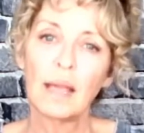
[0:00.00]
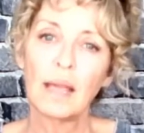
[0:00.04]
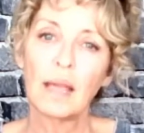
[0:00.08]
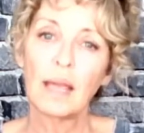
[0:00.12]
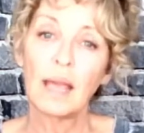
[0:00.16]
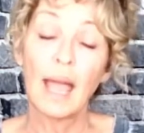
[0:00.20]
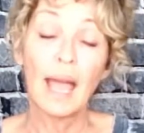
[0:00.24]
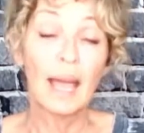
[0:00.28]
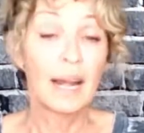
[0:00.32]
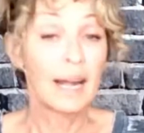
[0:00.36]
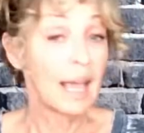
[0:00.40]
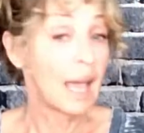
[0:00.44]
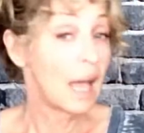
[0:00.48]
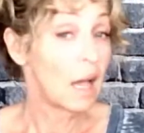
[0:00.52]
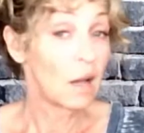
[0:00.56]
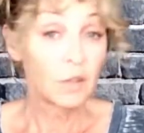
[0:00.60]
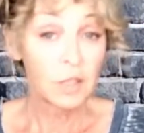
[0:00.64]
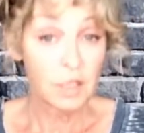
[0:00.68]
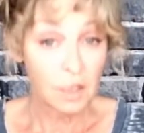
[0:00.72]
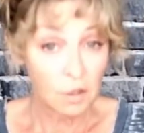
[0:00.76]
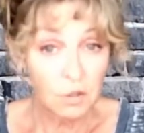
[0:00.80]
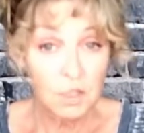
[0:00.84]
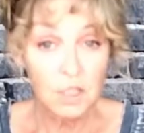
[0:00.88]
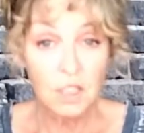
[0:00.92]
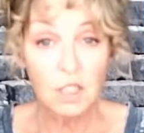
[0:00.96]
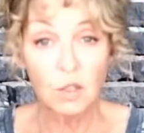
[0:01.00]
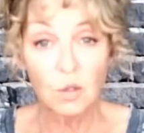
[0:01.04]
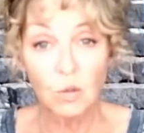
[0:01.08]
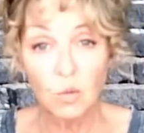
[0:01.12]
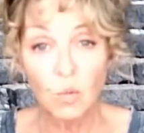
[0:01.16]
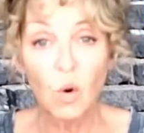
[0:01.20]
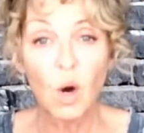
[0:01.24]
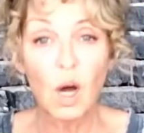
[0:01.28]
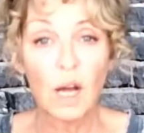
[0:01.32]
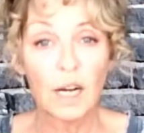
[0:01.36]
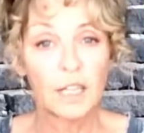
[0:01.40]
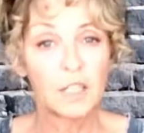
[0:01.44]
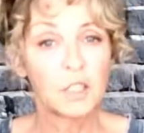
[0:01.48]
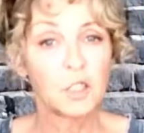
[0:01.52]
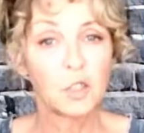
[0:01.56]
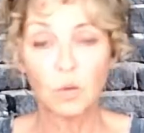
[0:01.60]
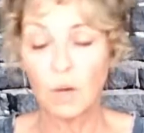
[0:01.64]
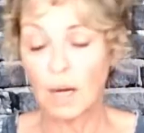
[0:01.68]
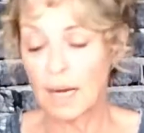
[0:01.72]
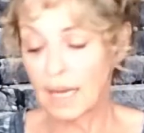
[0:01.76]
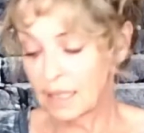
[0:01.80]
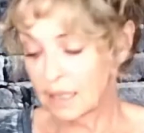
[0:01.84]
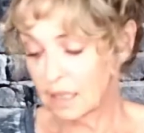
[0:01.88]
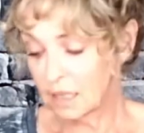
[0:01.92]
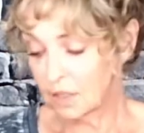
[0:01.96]
and how you do want to
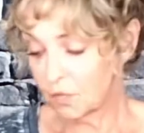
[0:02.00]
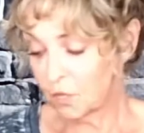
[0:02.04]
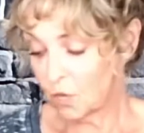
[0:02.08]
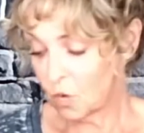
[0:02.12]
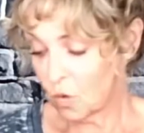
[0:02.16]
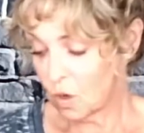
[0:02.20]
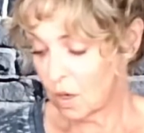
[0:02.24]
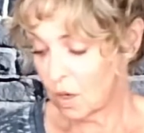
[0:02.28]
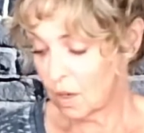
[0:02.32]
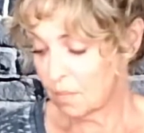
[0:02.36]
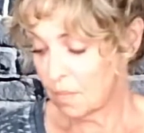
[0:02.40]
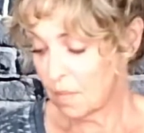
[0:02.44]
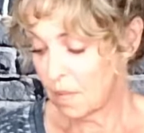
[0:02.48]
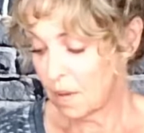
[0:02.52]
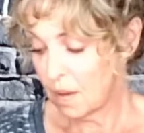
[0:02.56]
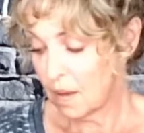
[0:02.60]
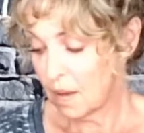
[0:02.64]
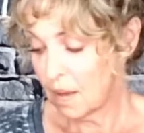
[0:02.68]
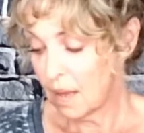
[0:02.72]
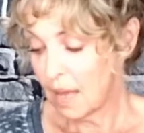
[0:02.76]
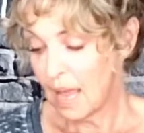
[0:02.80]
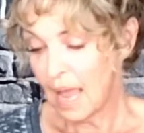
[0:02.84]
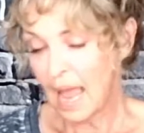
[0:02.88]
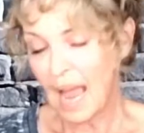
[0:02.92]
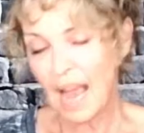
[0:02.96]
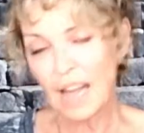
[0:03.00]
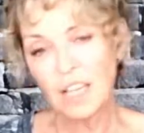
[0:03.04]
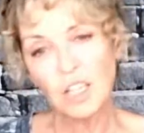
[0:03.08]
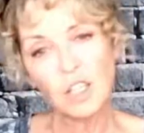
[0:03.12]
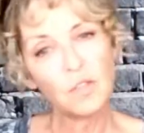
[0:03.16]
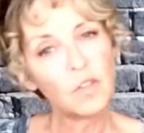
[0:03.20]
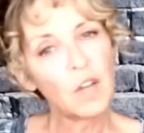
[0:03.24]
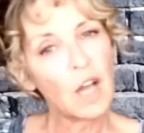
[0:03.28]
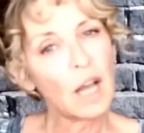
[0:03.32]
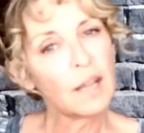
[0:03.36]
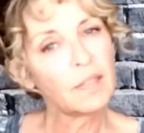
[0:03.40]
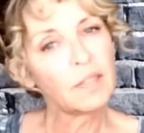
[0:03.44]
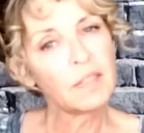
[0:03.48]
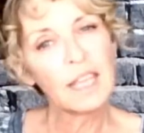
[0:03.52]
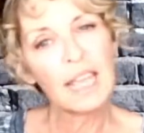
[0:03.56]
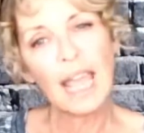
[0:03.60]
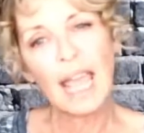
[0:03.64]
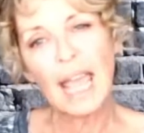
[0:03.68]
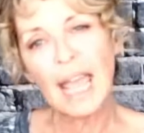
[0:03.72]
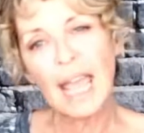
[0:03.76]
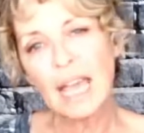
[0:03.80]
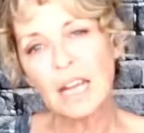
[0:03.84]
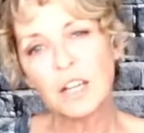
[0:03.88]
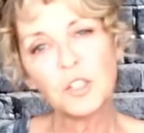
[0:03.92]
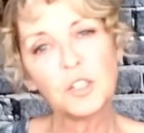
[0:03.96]
transform. And you've got the
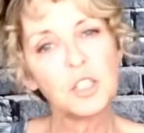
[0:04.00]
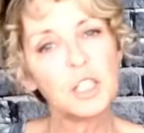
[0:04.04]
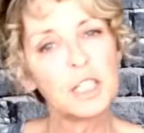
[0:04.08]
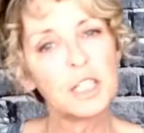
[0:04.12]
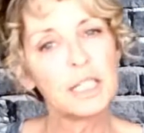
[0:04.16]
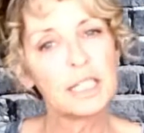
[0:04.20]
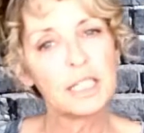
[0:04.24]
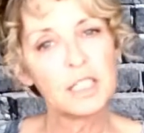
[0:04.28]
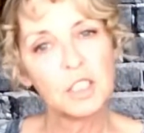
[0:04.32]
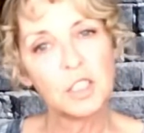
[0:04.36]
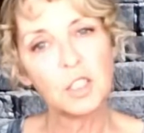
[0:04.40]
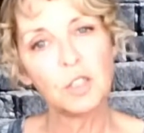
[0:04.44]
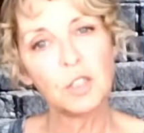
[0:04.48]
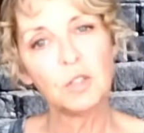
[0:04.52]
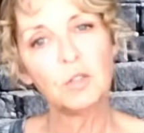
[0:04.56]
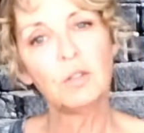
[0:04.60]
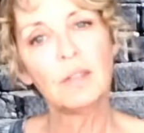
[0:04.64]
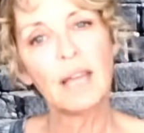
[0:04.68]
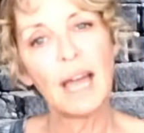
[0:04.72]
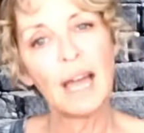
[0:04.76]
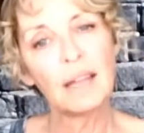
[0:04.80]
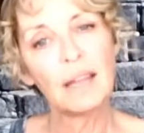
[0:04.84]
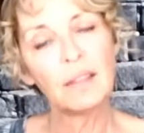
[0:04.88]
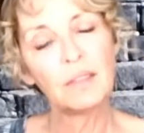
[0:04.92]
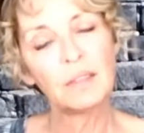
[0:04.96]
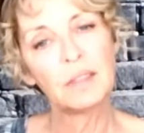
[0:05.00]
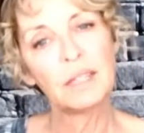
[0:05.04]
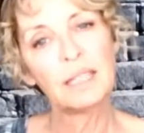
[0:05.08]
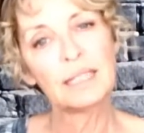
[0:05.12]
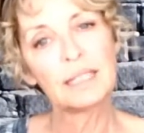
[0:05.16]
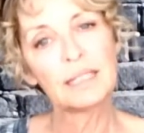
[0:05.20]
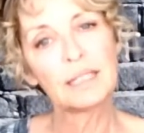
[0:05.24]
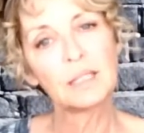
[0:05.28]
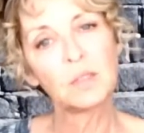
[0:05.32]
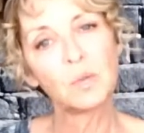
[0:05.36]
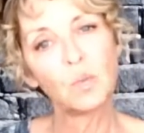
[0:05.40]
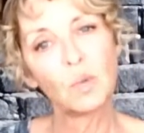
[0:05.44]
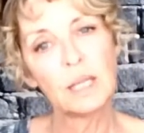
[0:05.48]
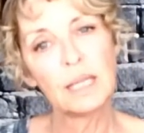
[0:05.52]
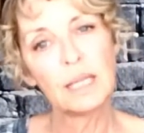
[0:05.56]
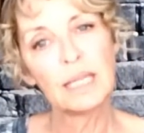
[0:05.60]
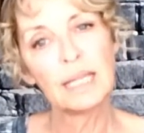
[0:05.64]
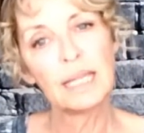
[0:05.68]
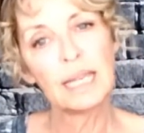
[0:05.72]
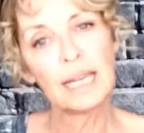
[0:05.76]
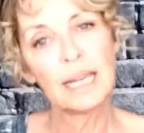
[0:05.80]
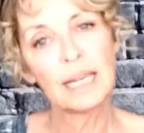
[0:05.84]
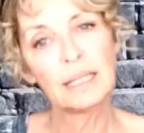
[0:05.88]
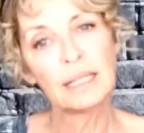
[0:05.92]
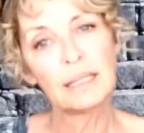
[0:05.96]
energy to do that this
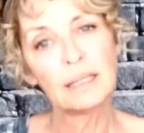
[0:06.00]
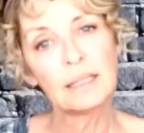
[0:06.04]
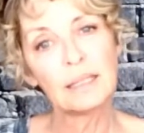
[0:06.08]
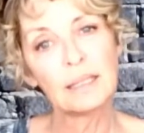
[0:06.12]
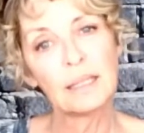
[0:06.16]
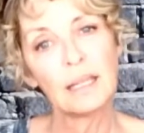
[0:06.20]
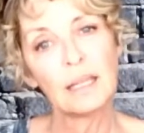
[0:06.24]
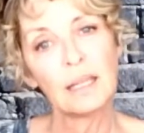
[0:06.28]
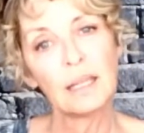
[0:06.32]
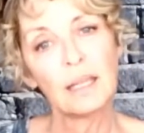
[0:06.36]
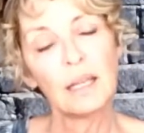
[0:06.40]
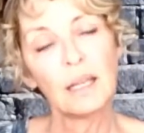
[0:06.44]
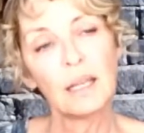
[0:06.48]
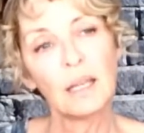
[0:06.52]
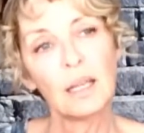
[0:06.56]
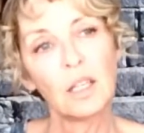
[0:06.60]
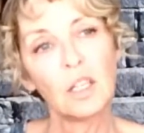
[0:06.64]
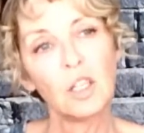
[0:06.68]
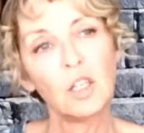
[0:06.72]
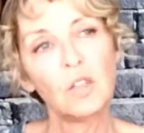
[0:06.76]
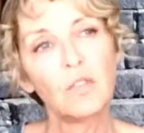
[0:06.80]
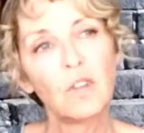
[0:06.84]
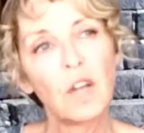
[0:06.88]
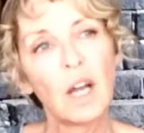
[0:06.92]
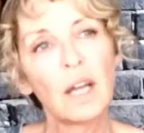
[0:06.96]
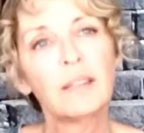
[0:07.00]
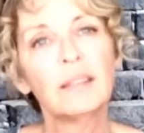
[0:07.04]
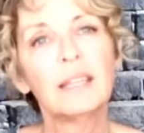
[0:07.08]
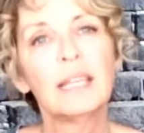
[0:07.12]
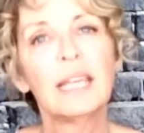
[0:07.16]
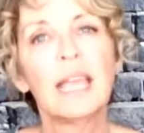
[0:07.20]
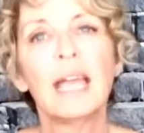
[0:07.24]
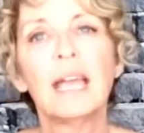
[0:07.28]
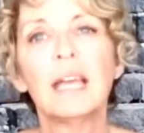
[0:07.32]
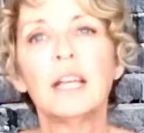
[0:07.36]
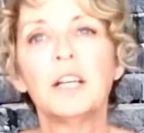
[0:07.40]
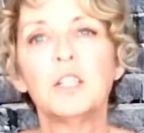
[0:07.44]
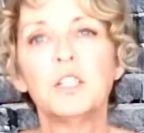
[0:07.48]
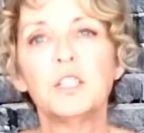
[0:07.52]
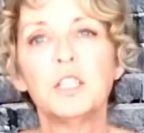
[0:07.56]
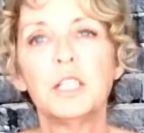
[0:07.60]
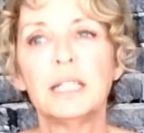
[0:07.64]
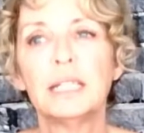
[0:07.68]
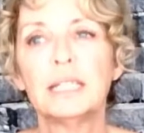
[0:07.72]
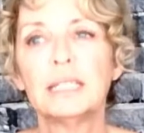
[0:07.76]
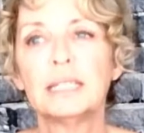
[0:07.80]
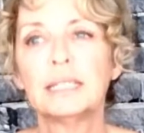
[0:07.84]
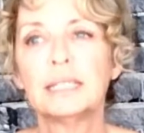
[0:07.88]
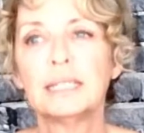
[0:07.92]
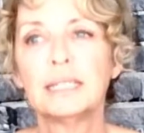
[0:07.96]
weekend. You've got the energy
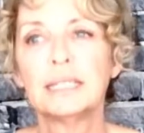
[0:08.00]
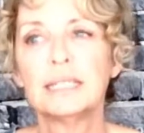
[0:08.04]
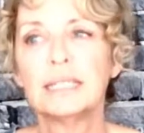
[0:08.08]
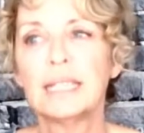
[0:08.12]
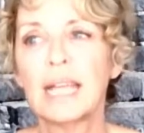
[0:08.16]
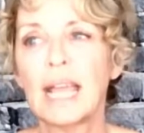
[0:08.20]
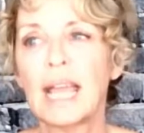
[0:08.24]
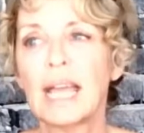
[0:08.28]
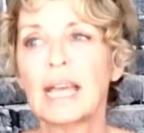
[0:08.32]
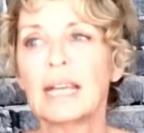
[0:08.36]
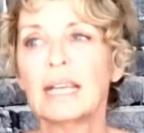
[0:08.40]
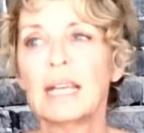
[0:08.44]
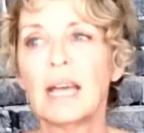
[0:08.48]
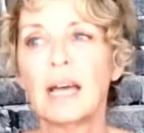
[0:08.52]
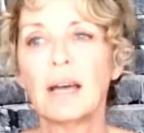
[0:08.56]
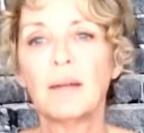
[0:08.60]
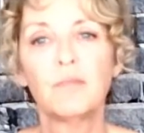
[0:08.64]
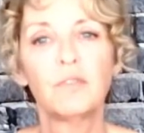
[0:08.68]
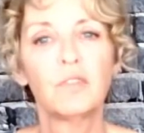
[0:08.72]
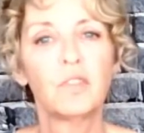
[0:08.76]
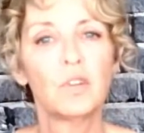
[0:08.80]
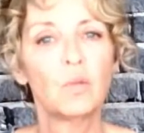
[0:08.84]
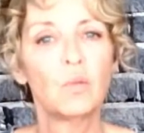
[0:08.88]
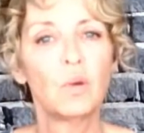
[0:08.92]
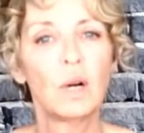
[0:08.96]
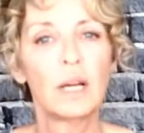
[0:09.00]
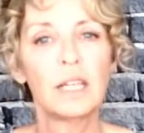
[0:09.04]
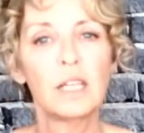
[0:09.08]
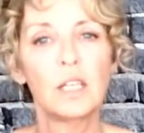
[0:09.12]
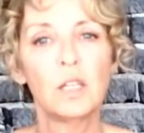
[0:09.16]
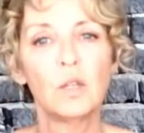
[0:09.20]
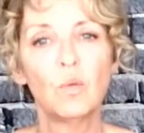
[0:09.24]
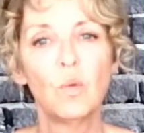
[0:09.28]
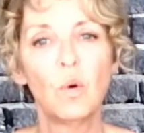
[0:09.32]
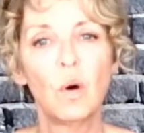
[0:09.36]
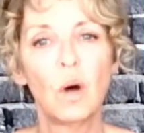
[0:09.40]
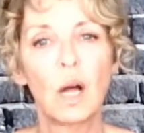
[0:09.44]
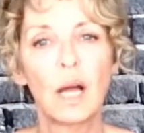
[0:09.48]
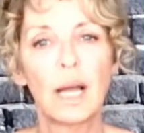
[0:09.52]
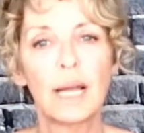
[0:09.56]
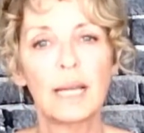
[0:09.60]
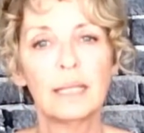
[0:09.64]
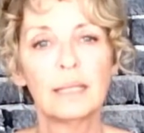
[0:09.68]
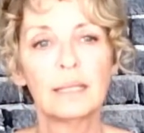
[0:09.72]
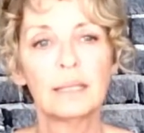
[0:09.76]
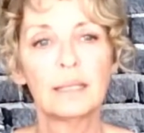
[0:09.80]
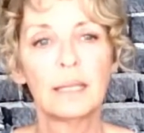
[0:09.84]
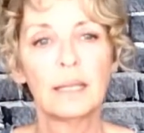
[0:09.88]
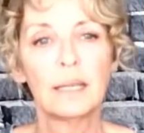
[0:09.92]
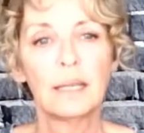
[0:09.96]
to stand up for what you
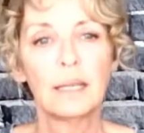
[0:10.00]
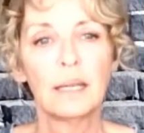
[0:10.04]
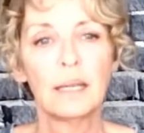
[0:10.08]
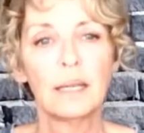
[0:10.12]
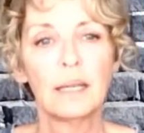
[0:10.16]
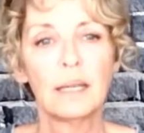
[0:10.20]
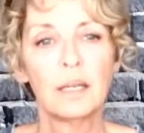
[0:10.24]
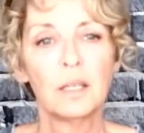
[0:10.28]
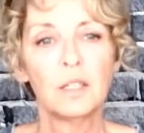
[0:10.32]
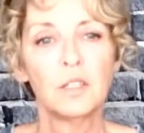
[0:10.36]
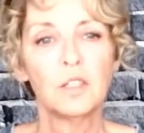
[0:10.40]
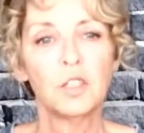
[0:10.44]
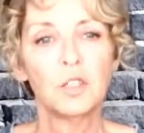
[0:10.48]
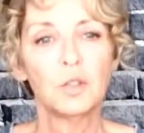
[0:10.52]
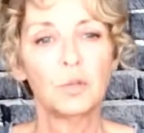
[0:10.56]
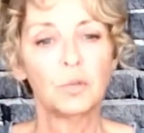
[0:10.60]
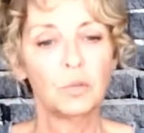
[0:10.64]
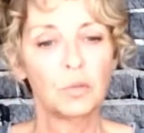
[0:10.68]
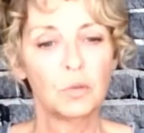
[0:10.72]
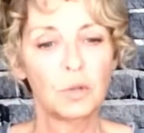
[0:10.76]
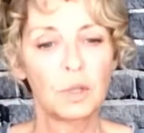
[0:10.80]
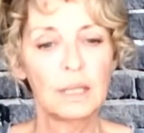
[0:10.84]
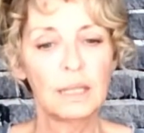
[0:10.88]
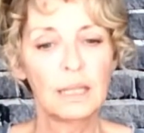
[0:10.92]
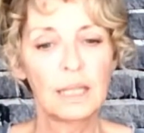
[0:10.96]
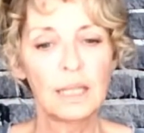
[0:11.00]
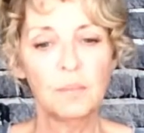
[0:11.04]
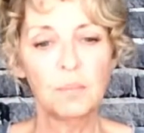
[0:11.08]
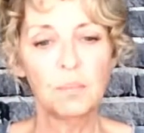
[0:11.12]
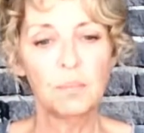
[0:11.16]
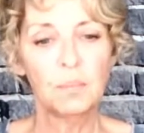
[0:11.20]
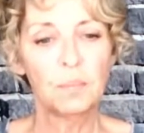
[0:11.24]
want, to really